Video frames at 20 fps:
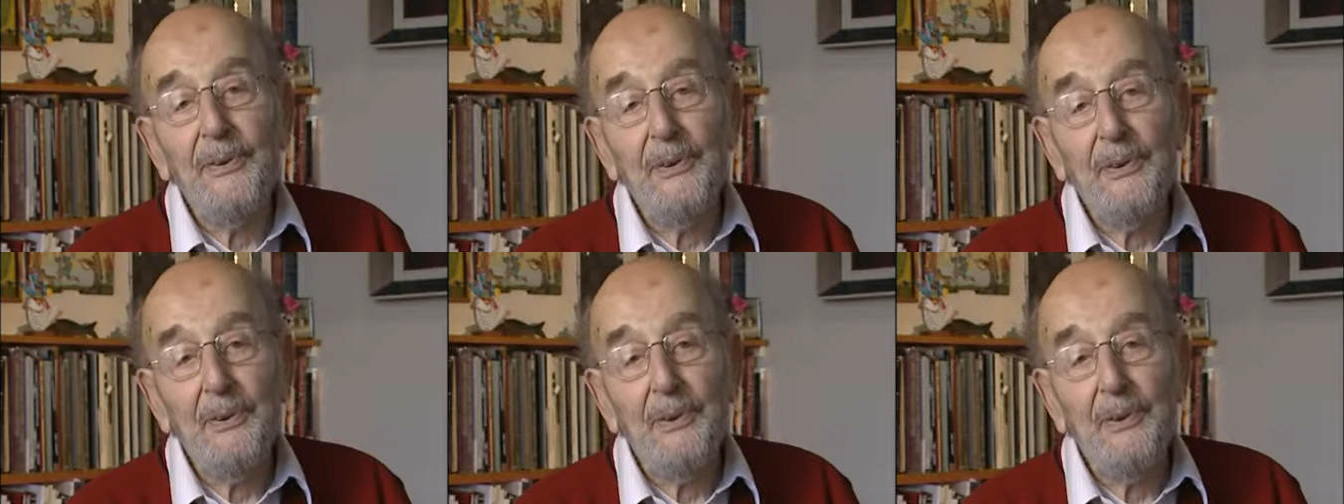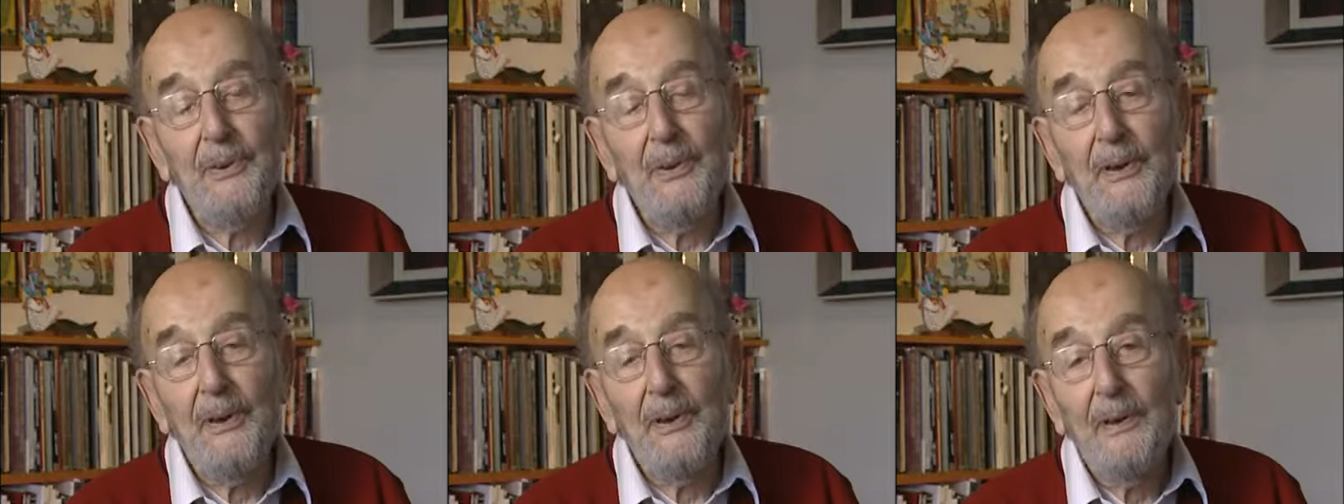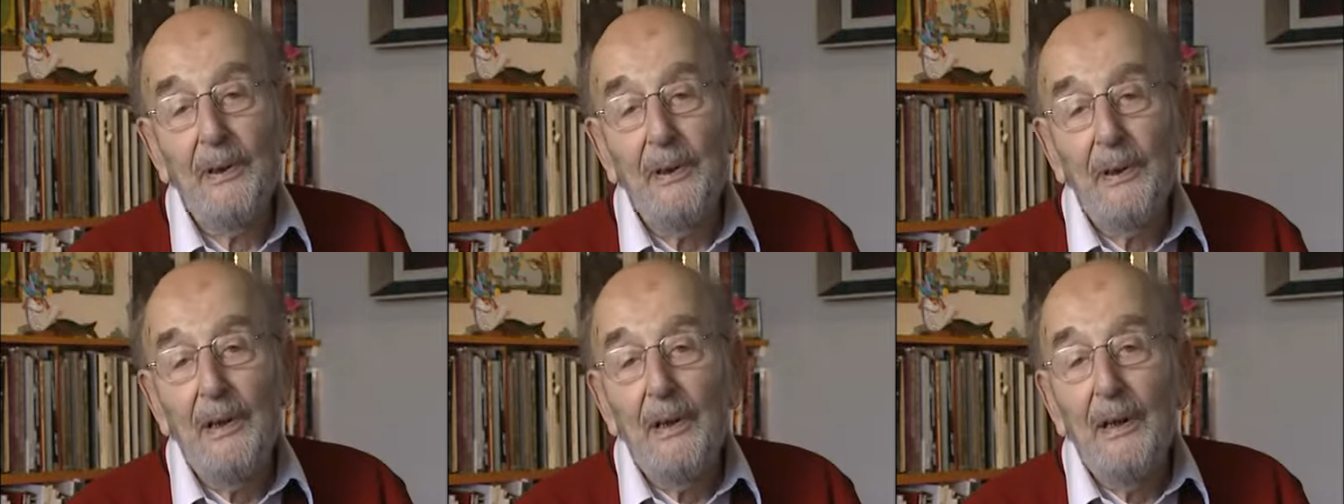to
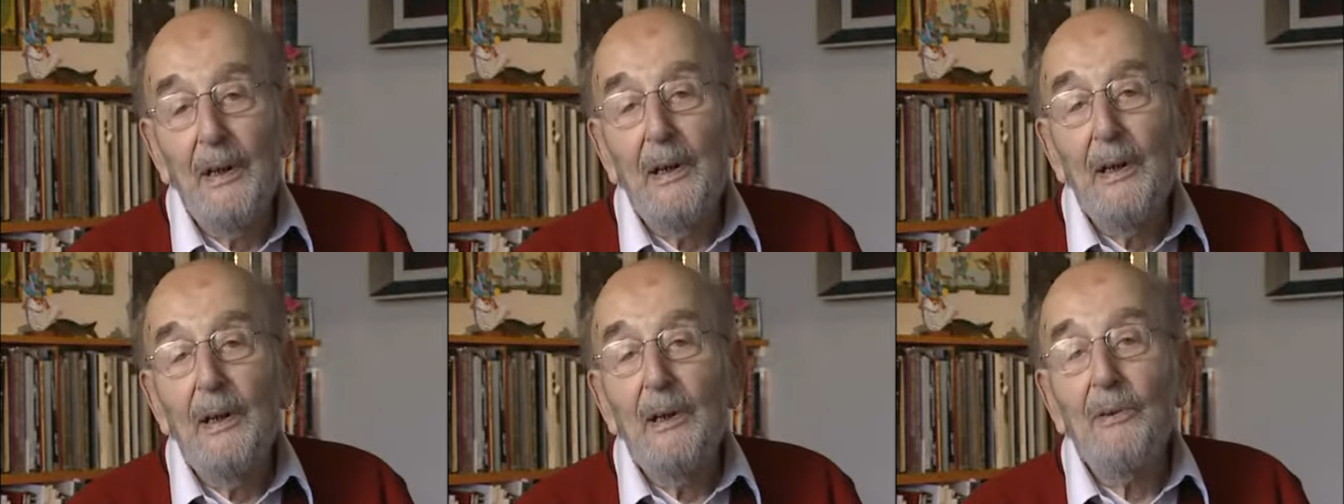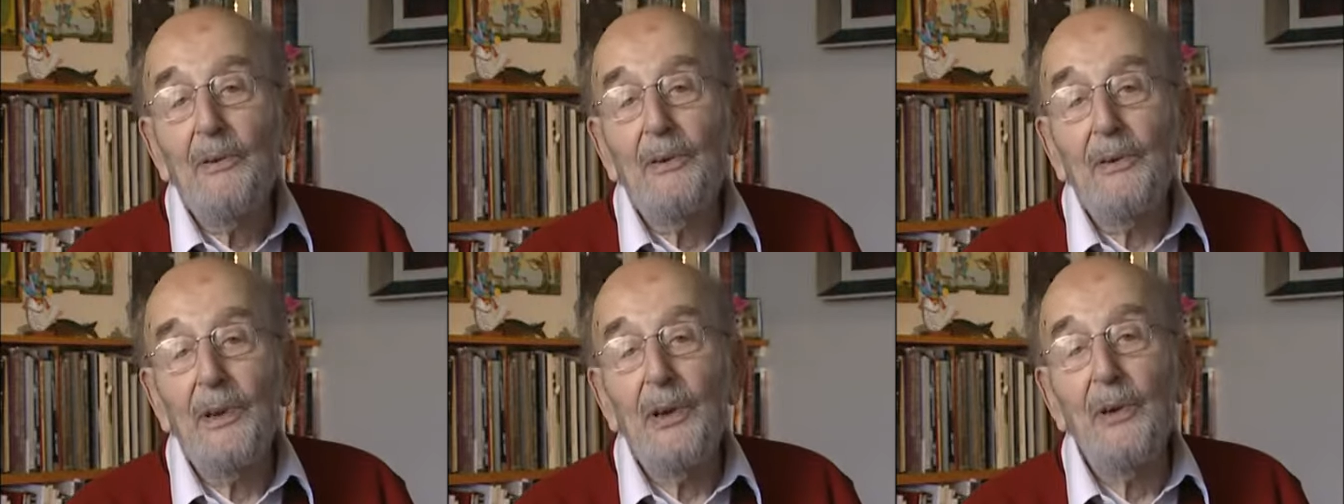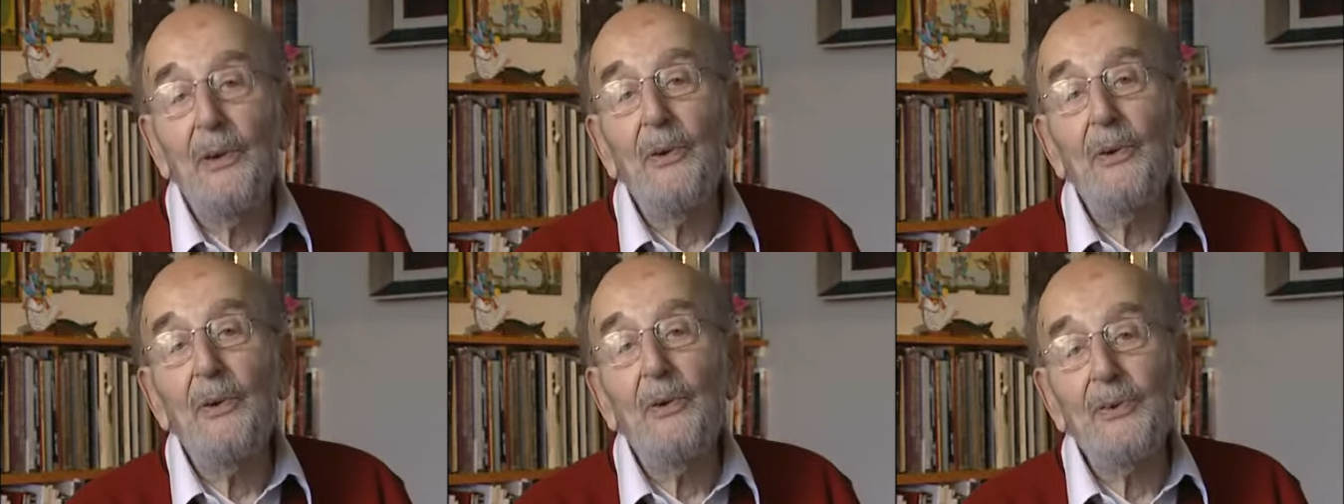
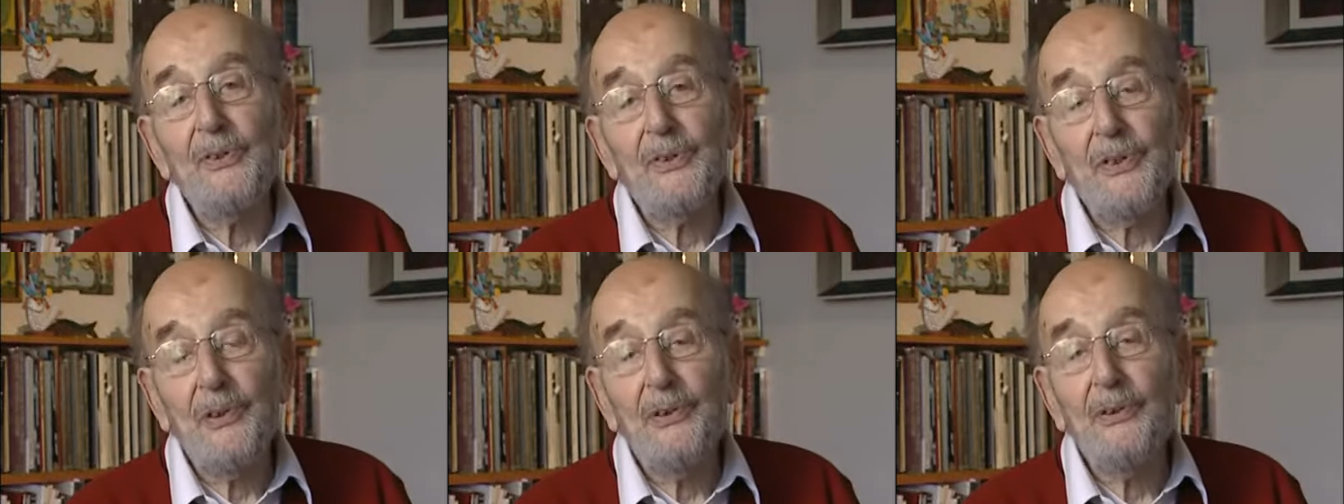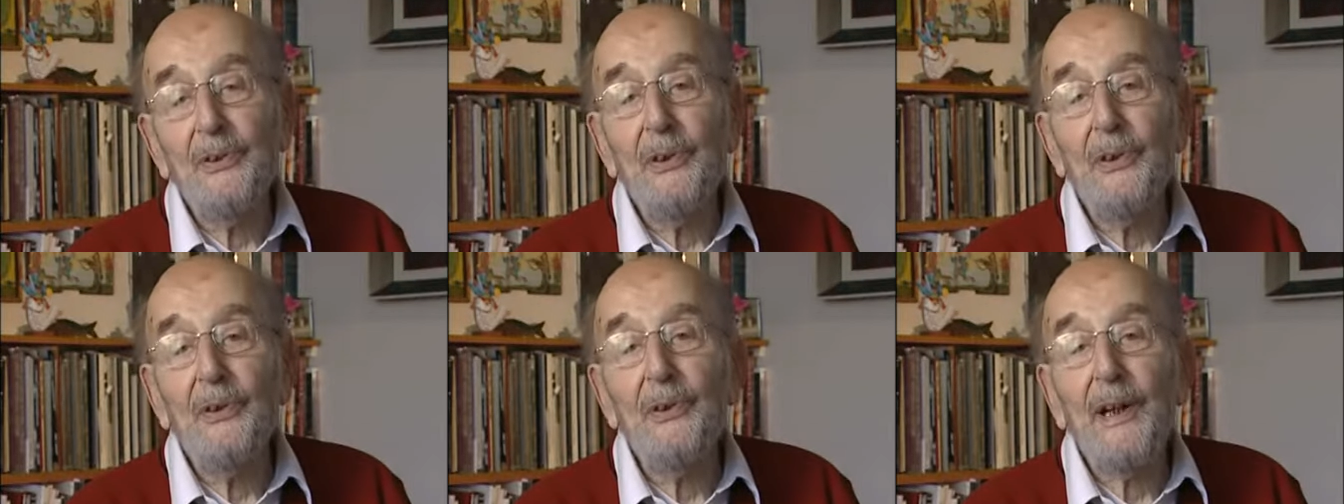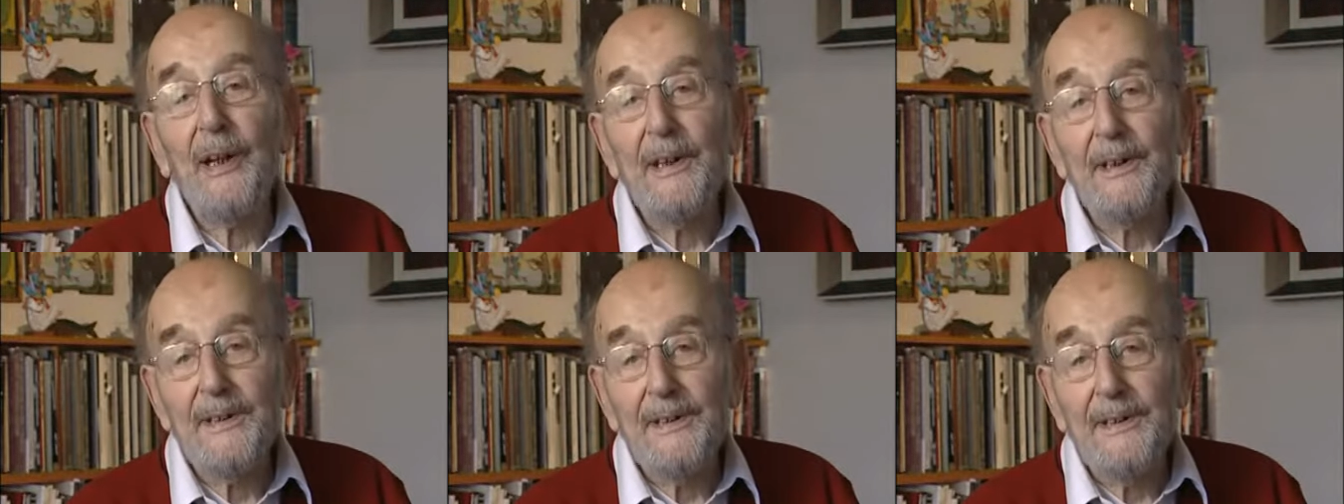know Sean
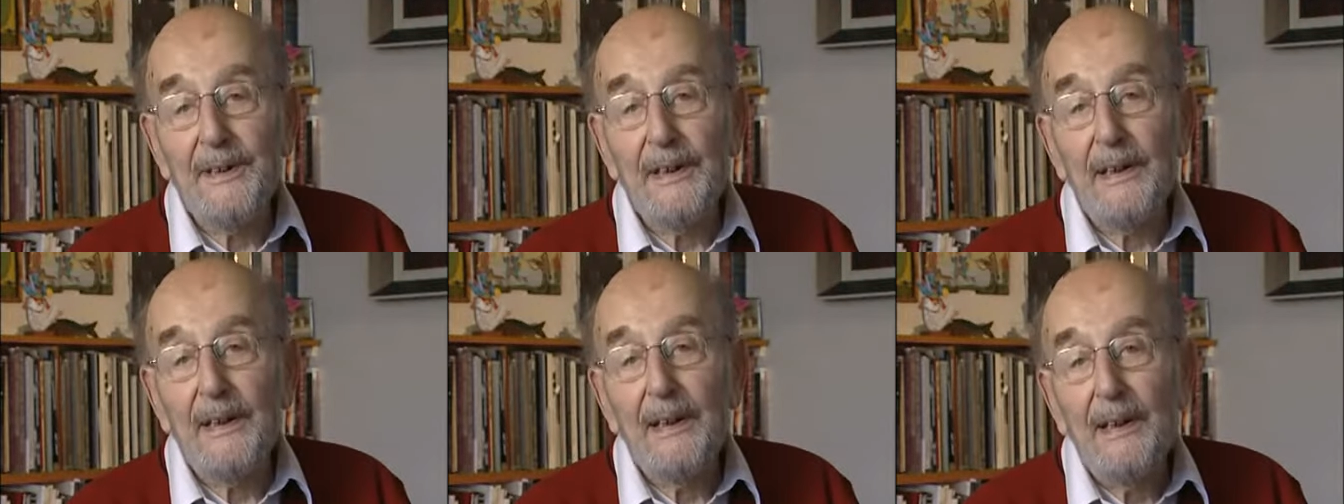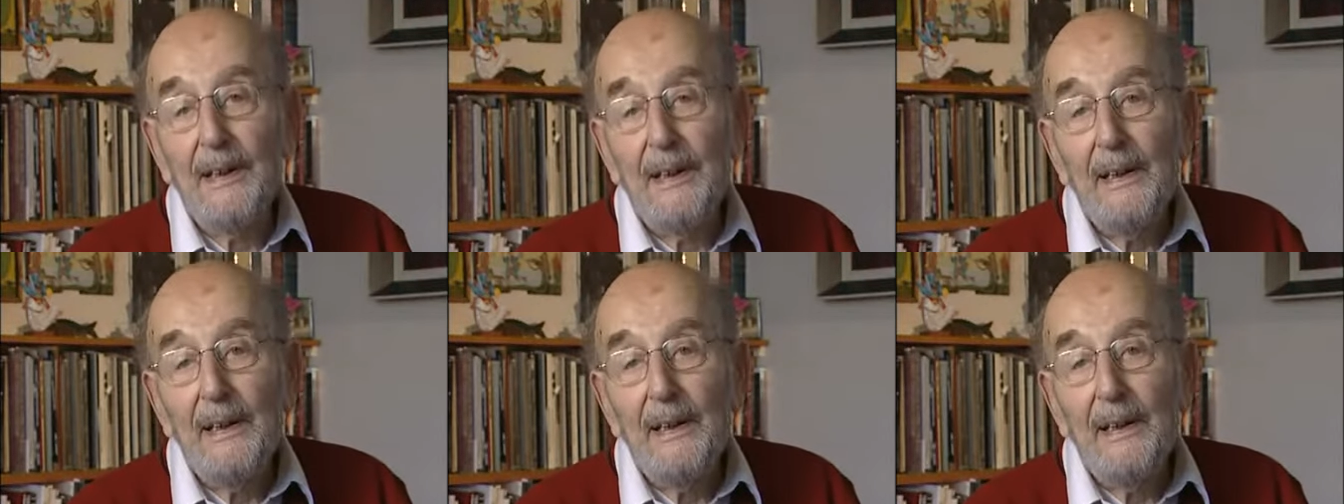O'Casey.